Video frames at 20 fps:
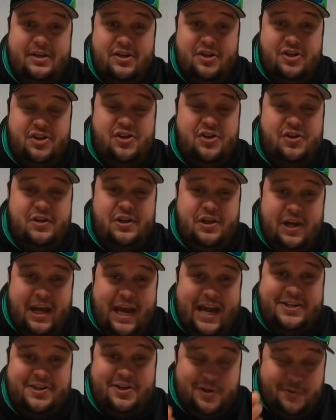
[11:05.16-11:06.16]
You
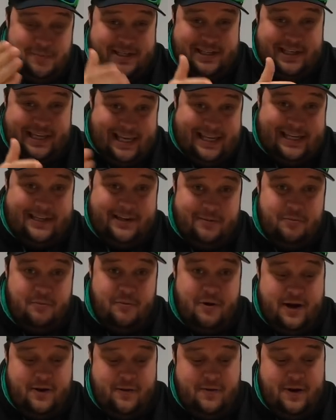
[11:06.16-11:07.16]
guys should be getting them
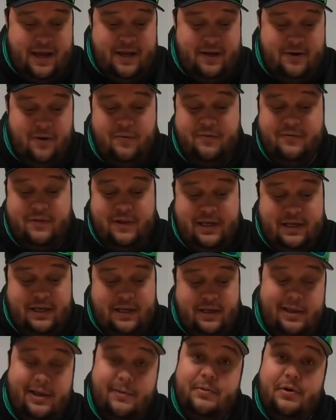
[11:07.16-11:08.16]
right away. Hopefully,
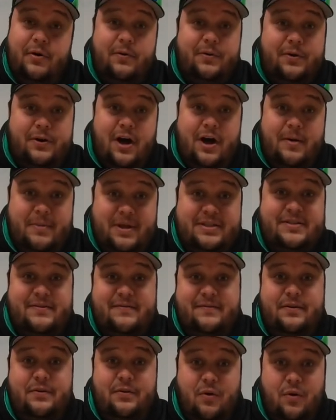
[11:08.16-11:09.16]
let me know in the comments
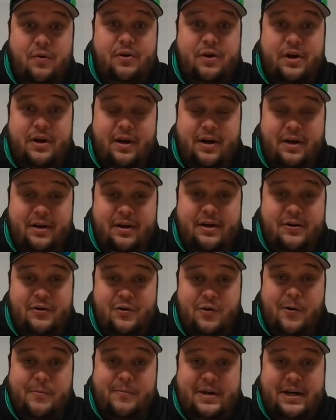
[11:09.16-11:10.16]
if you ordered a
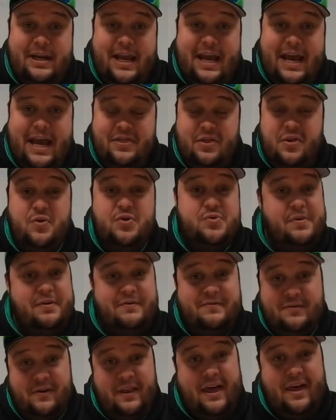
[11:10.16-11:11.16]
Normandy hat. Those
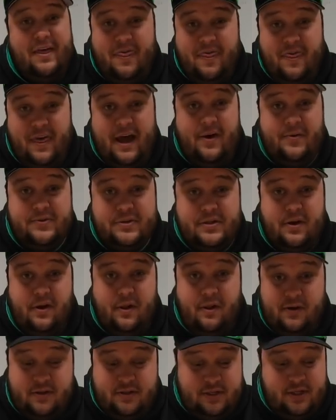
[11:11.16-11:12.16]
went for like
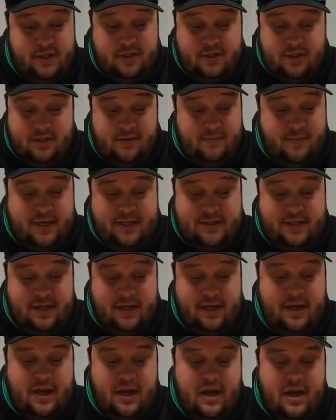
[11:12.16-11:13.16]
$1,000 each. Amazing.